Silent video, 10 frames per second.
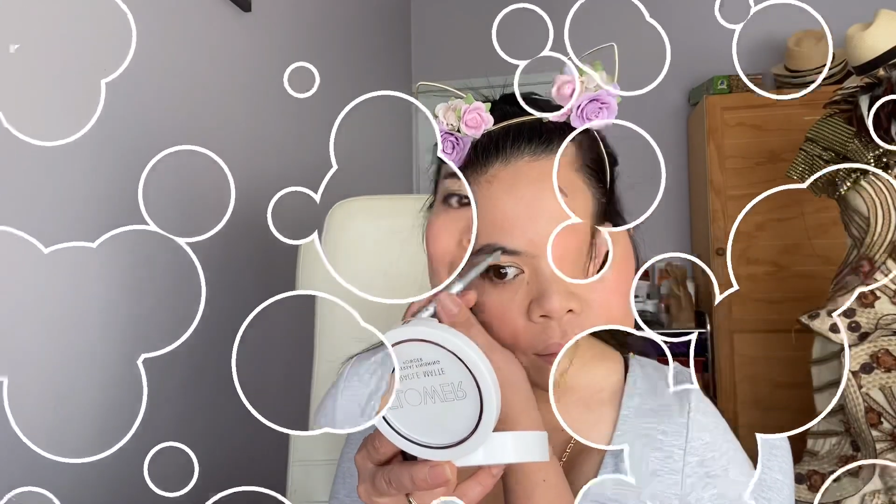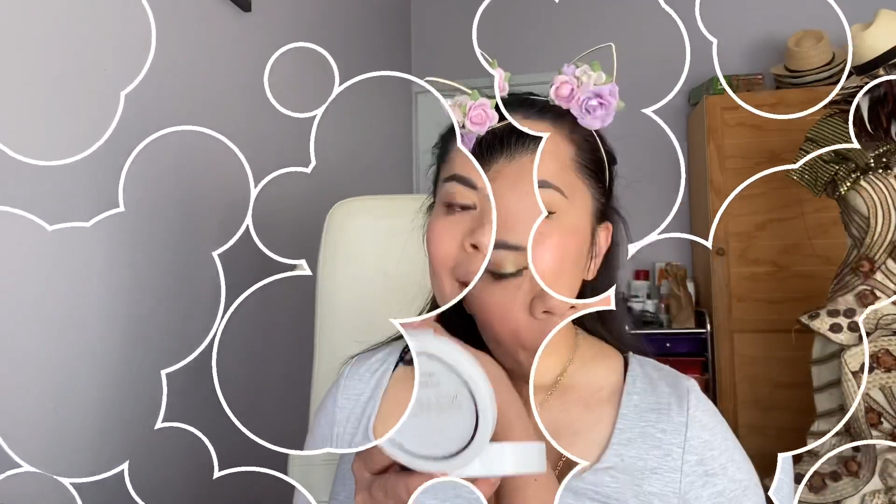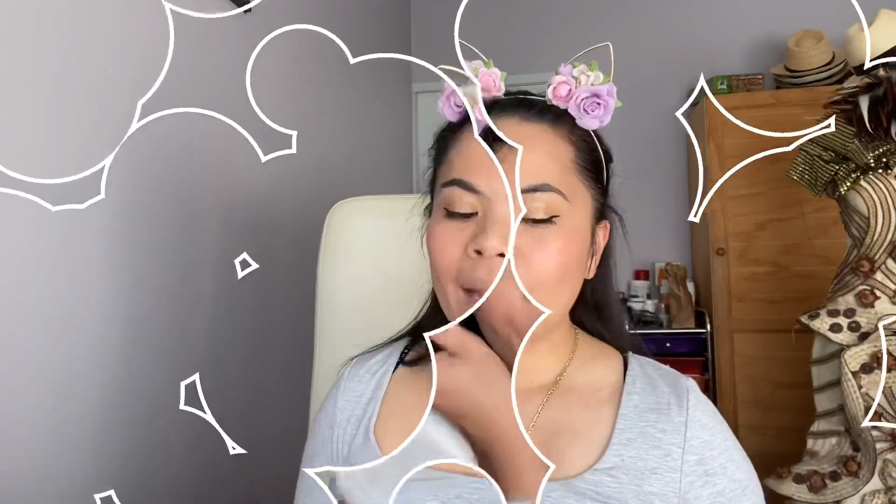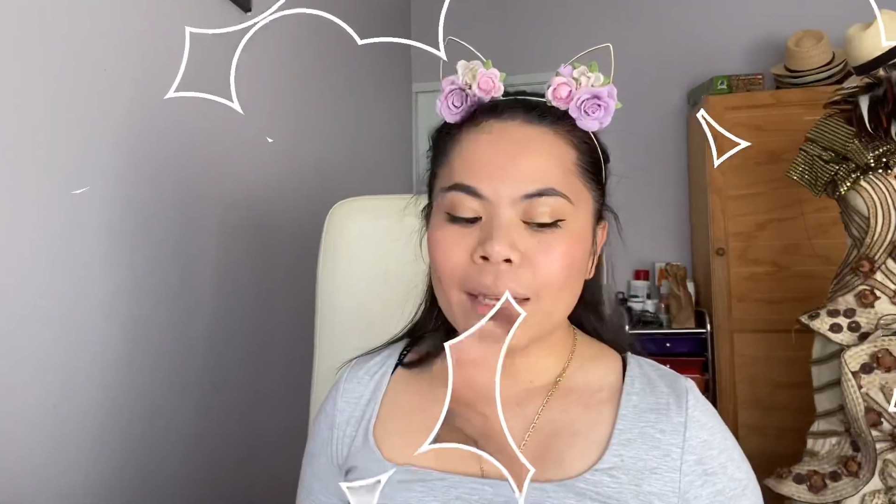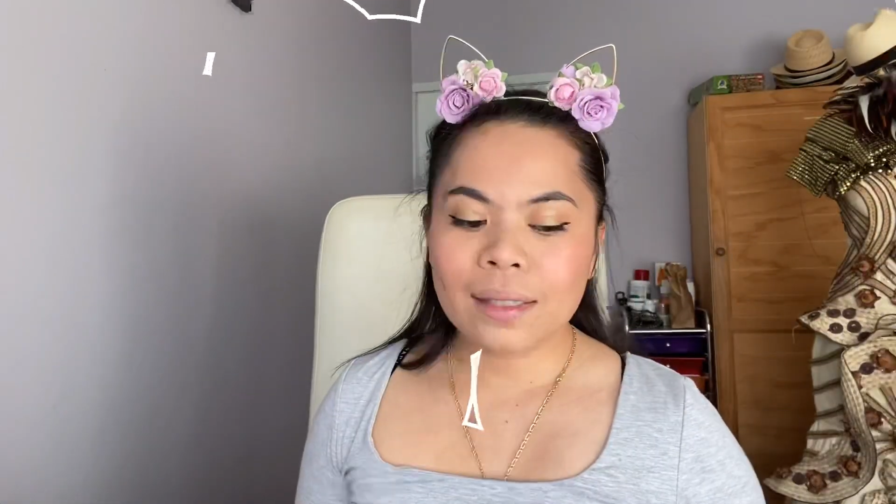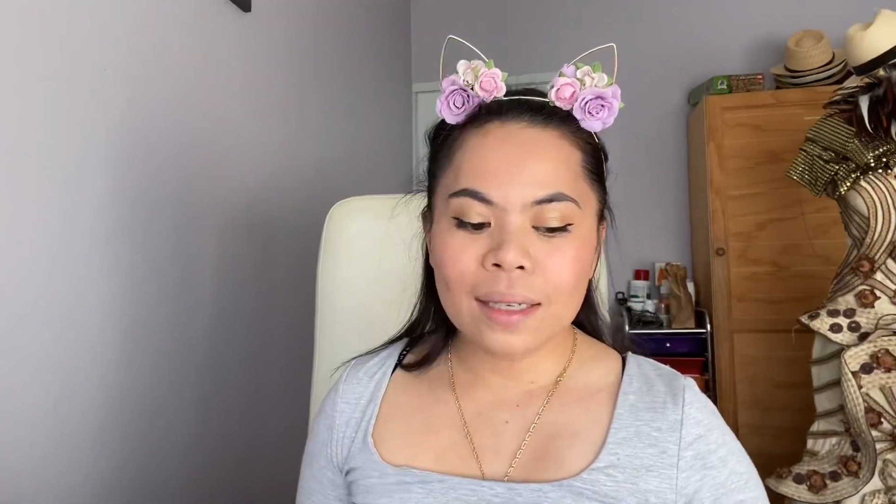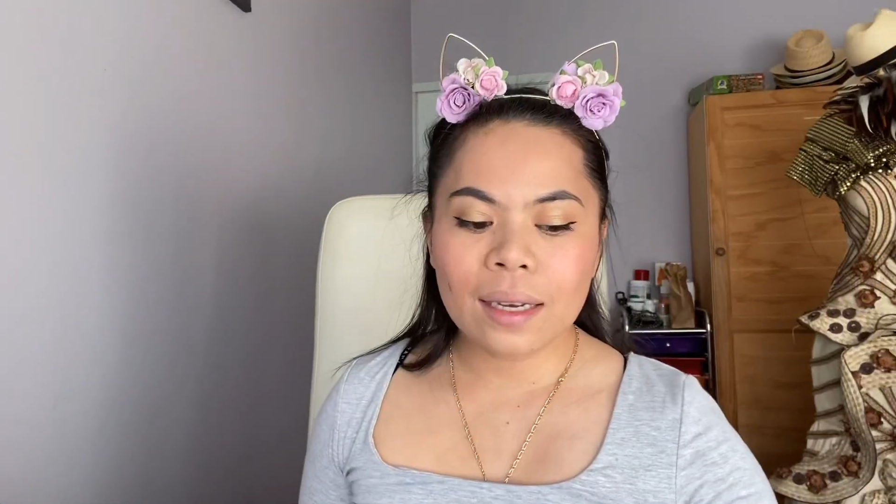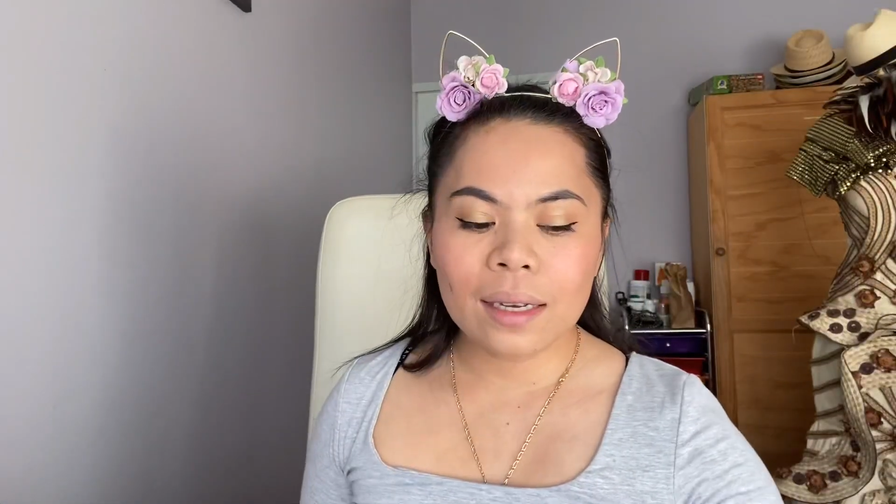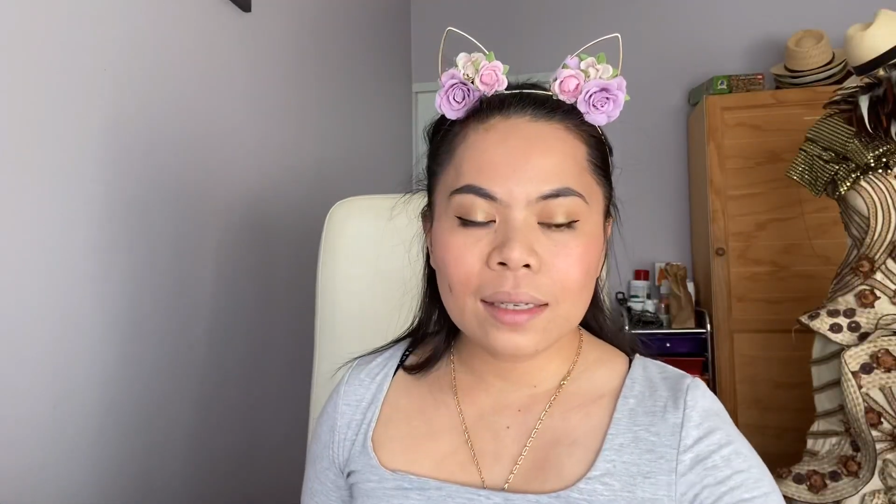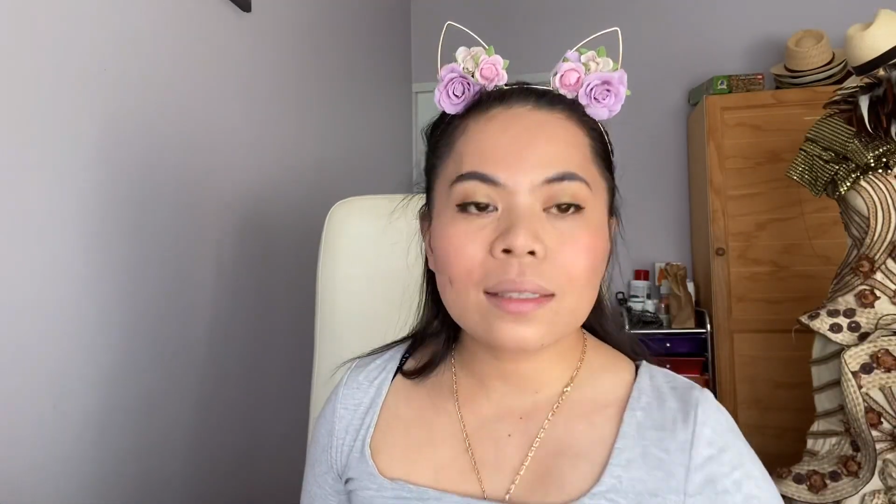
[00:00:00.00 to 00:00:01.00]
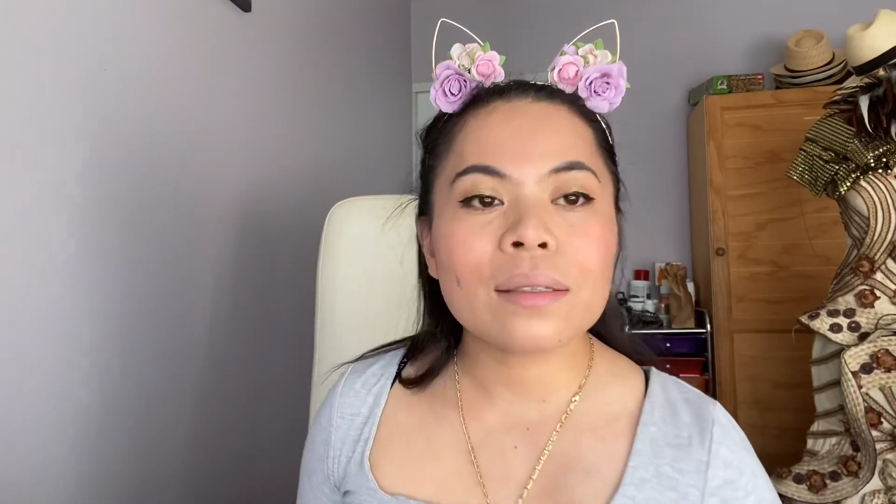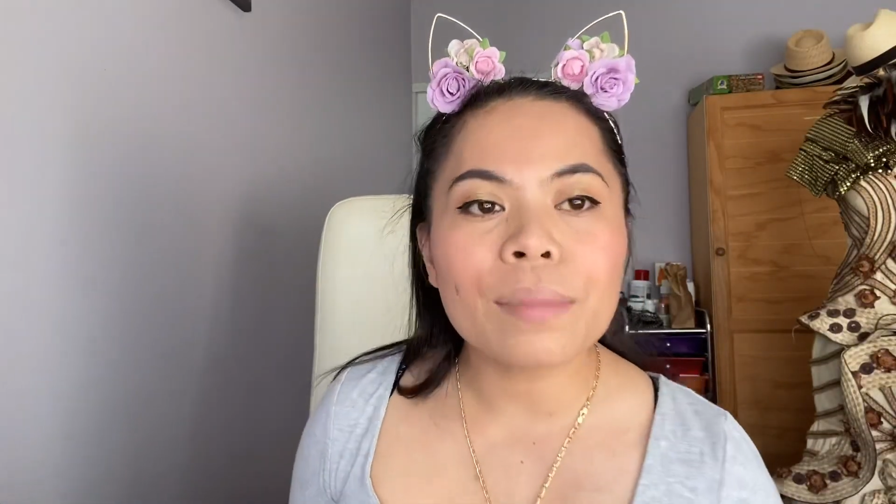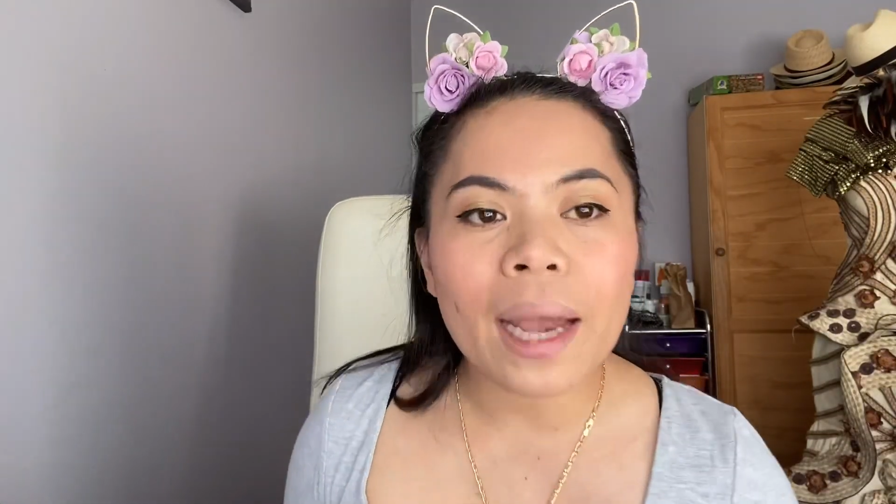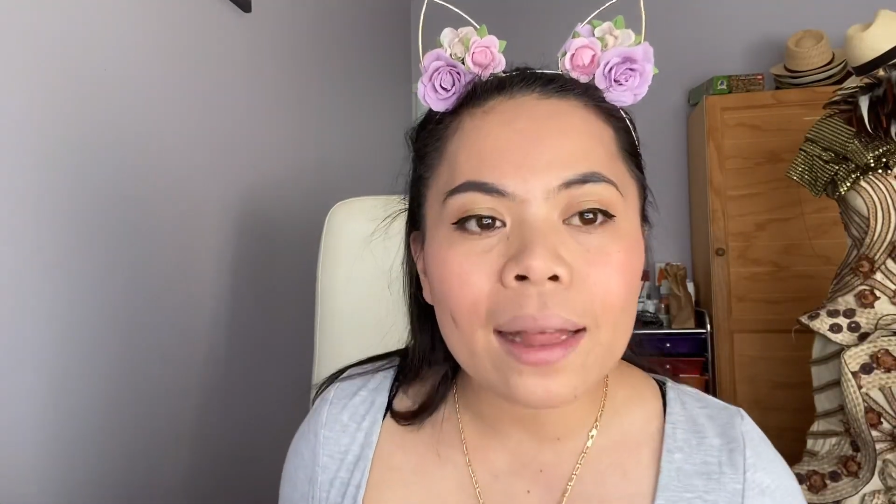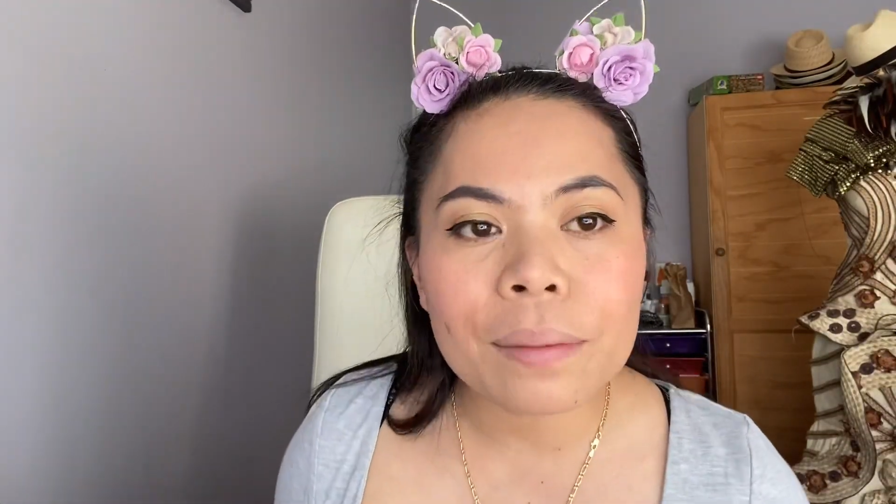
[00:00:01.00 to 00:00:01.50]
Next is my